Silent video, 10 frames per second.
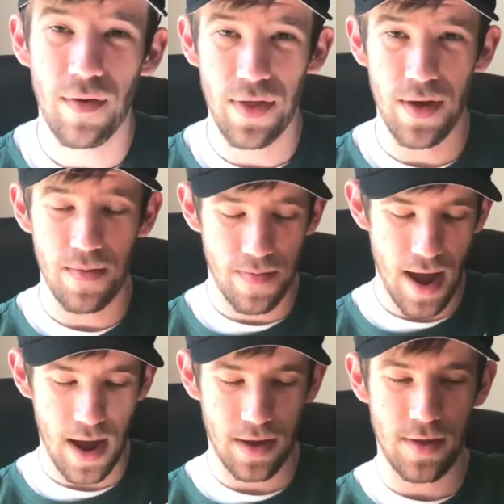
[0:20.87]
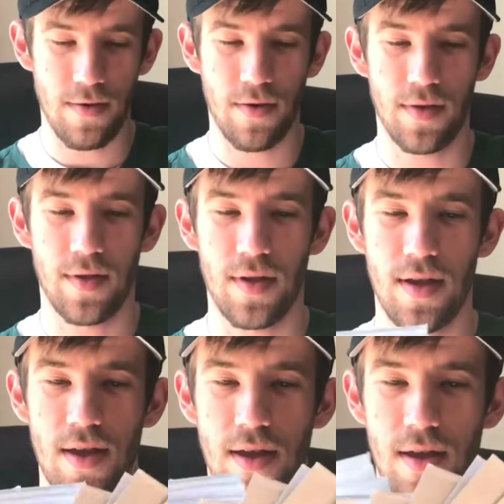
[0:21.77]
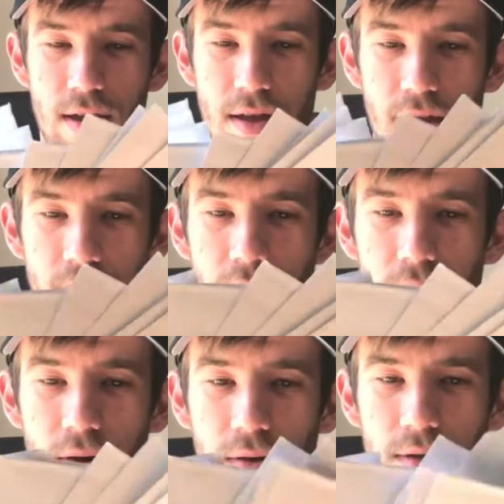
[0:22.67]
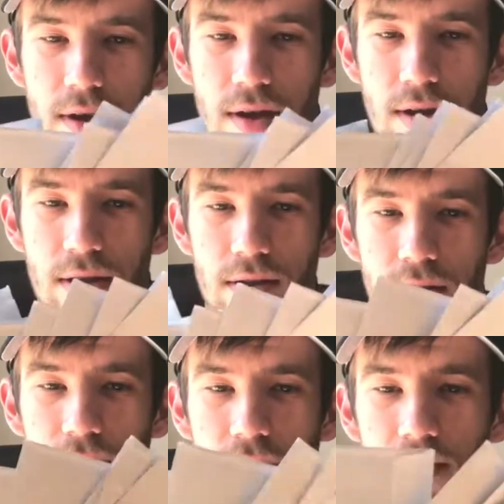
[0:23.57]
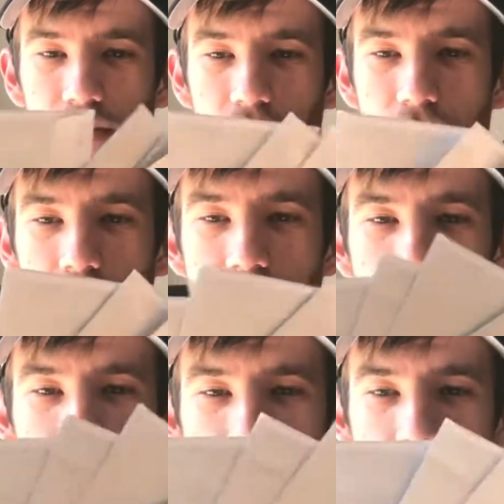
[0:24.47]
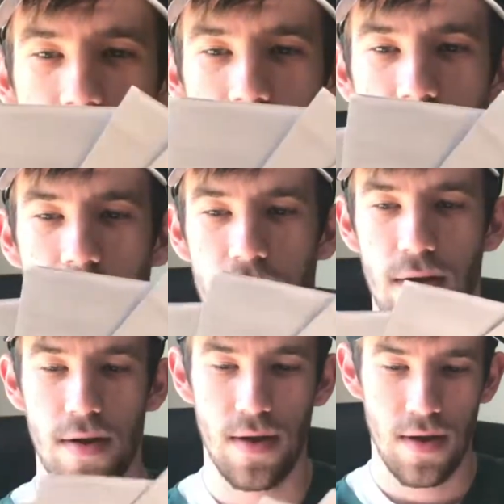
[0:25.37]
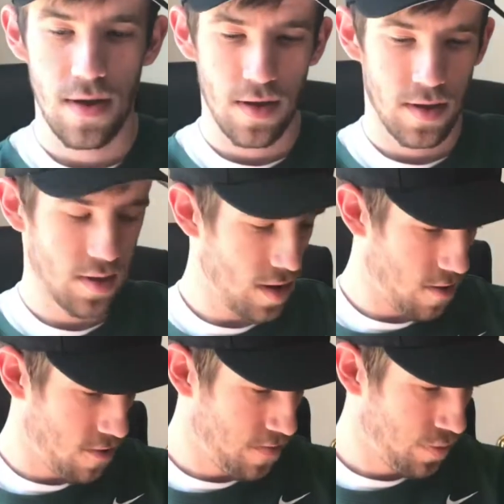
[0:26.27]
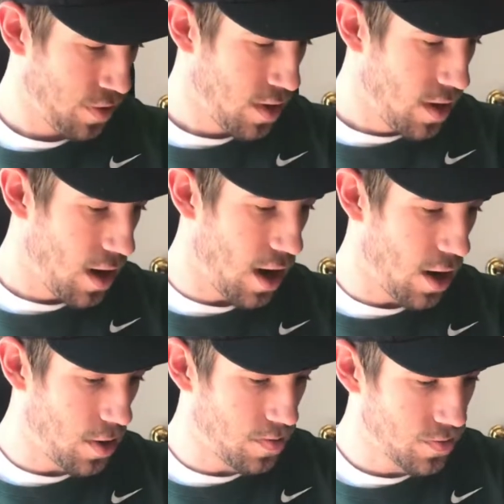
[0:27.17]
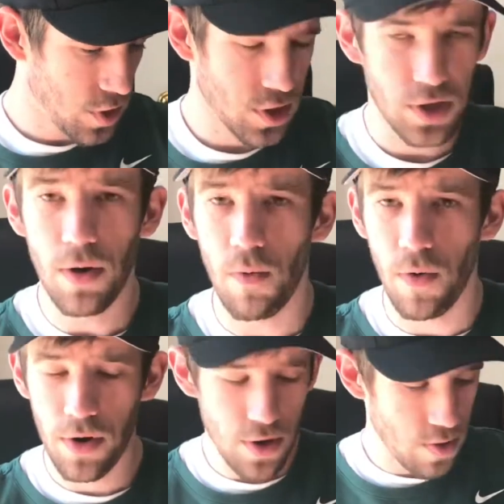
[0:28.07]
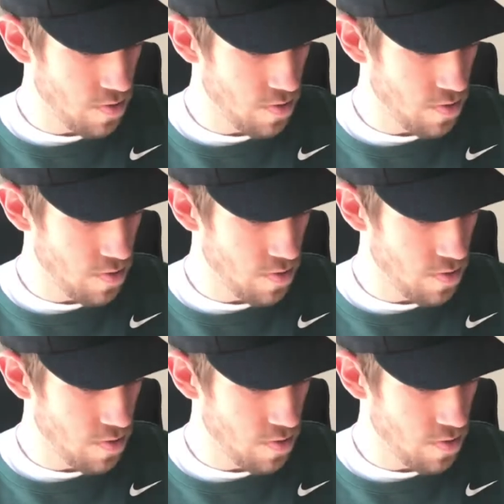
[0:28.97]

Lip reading: of them back, as you can see all these right here. So just to warn you